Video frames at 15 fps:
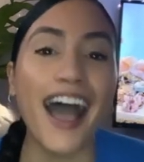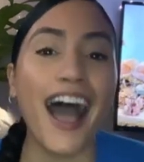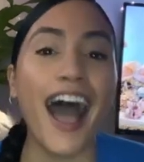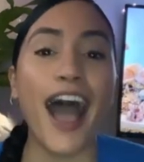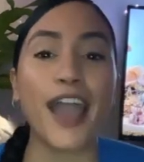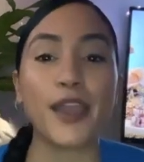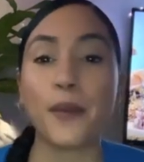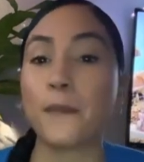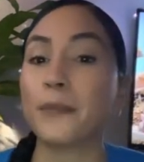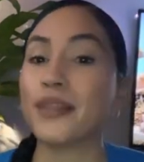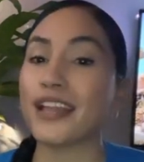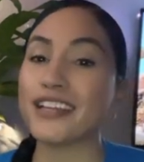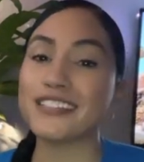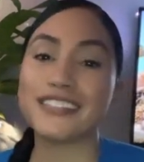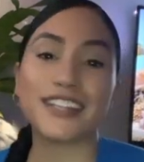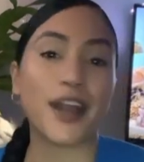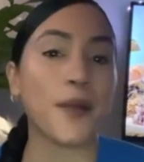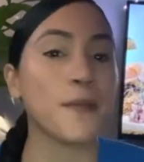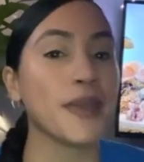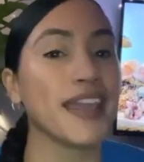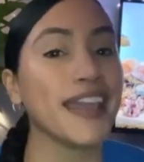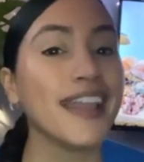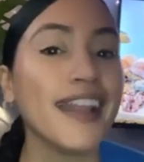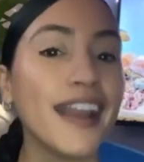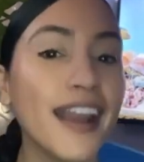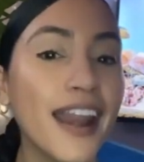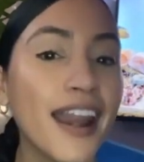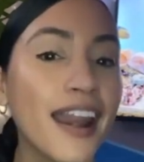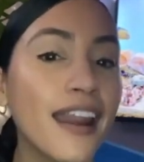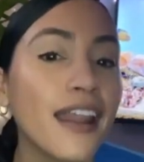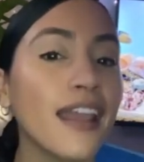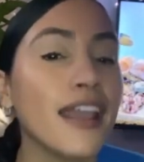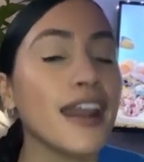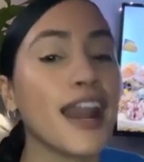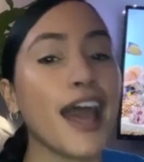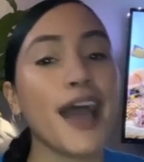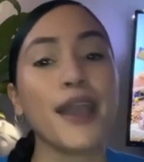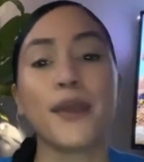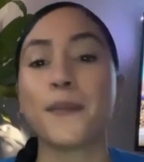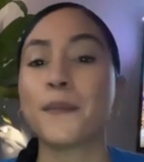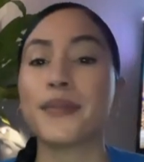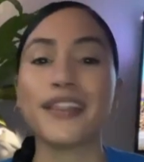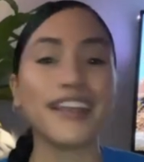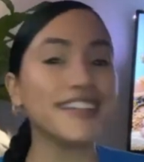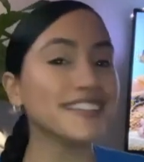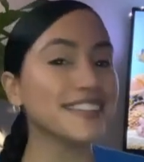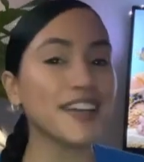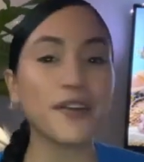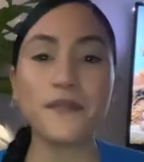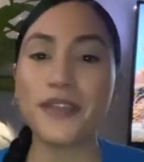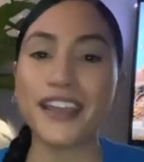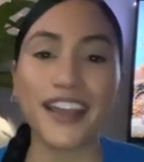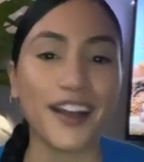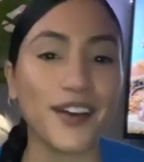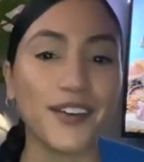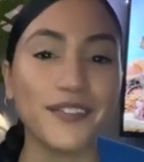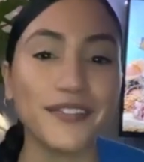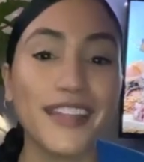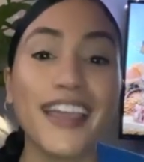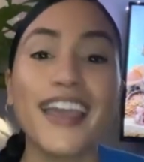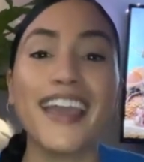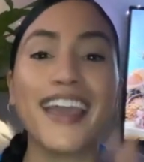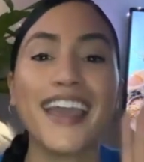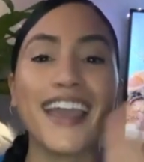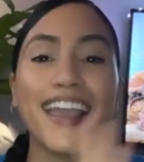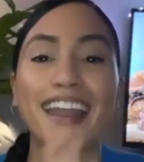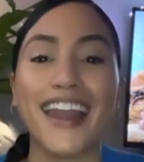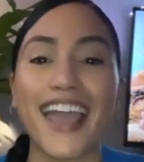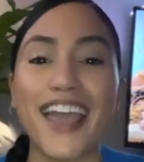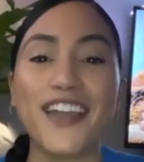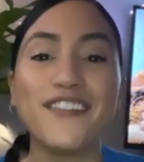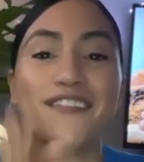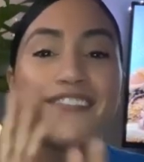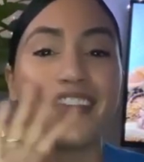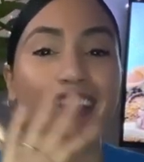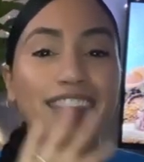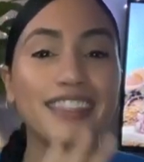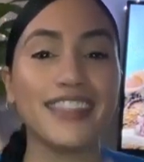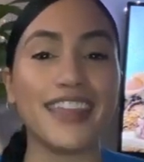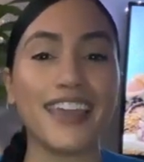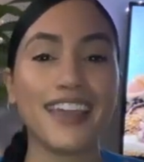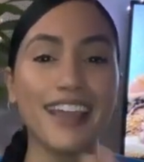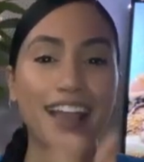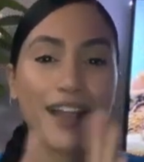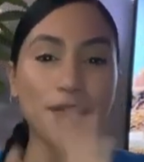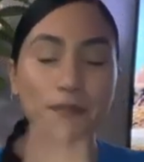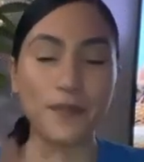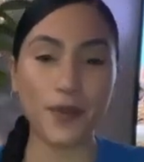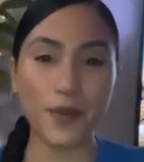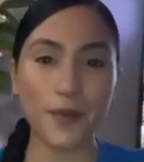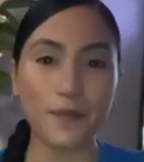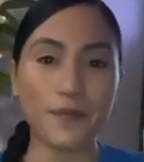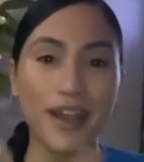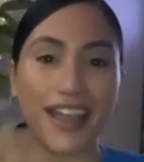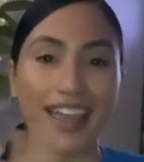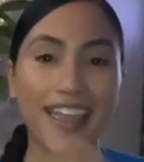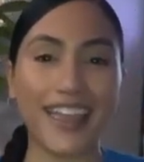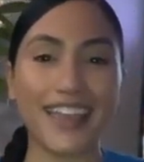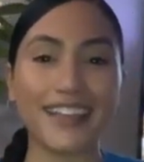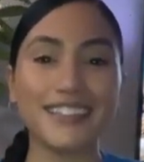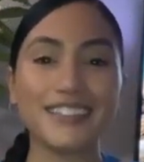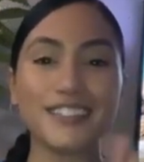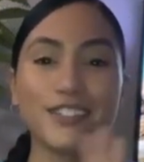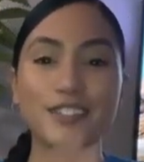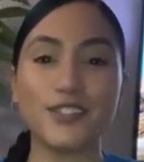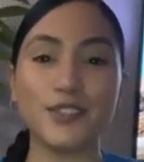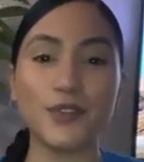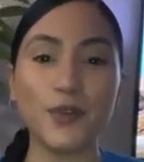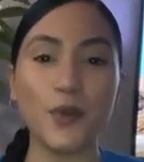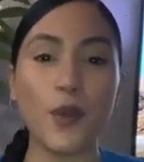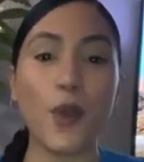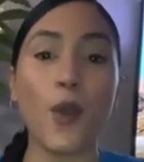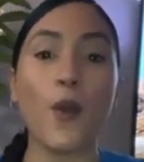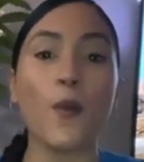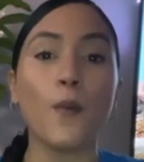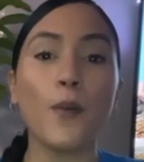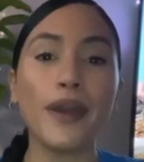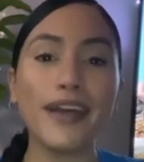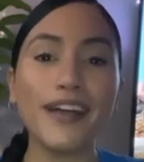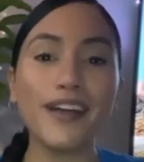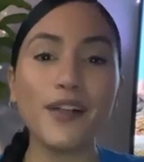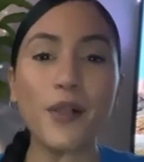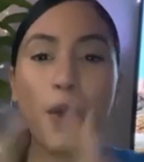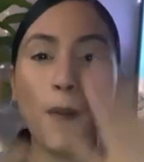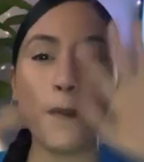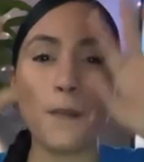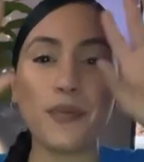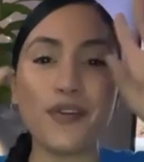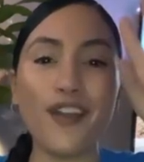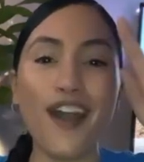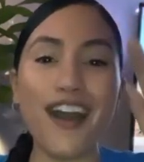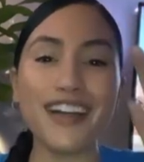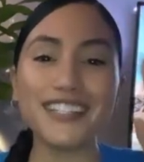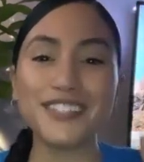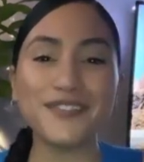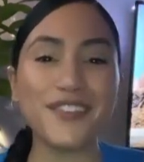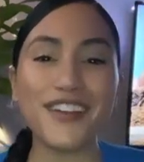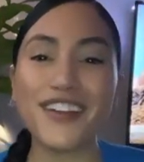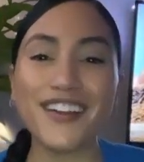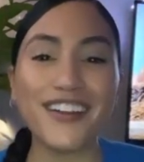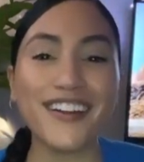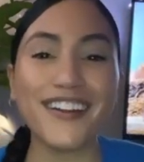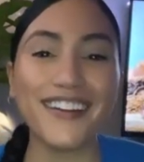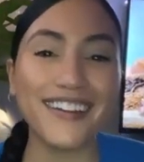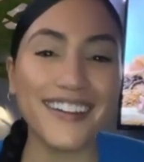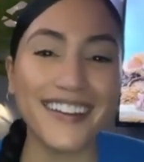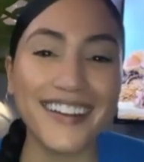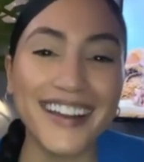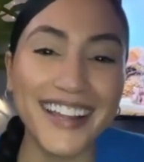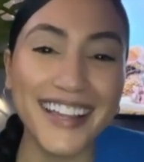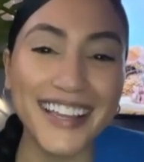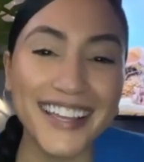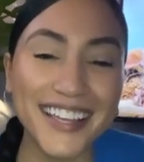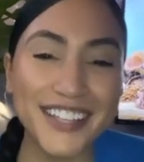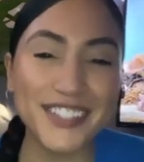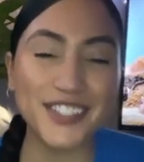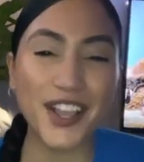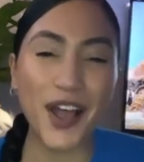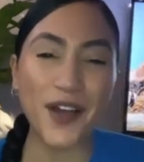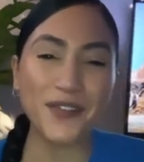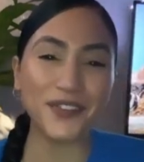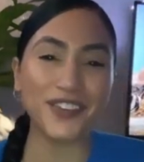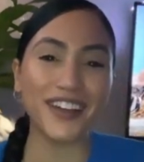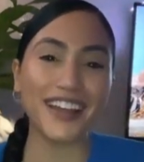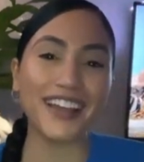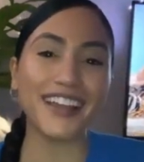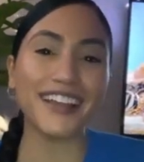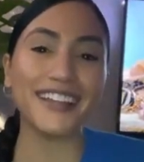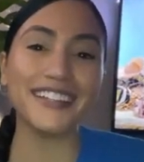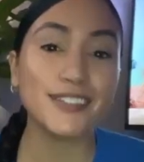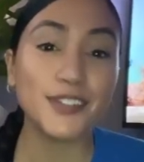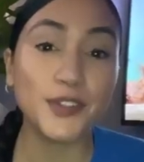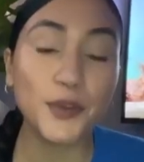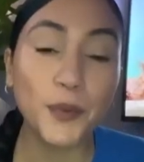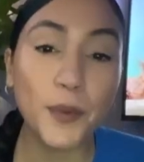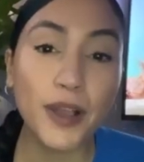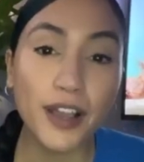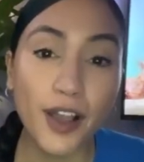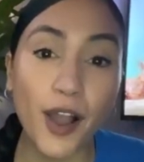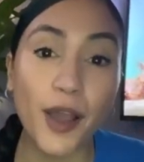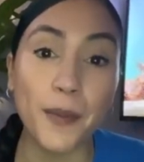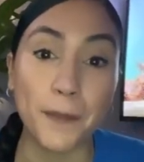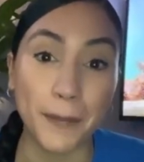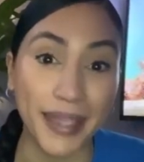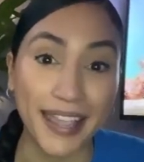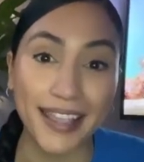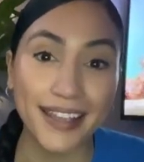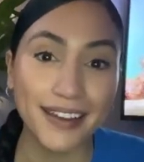I am blessed coming in and I am blessed coming out and everything I put my hands to do will prosper. Good job, friends. You know what God made?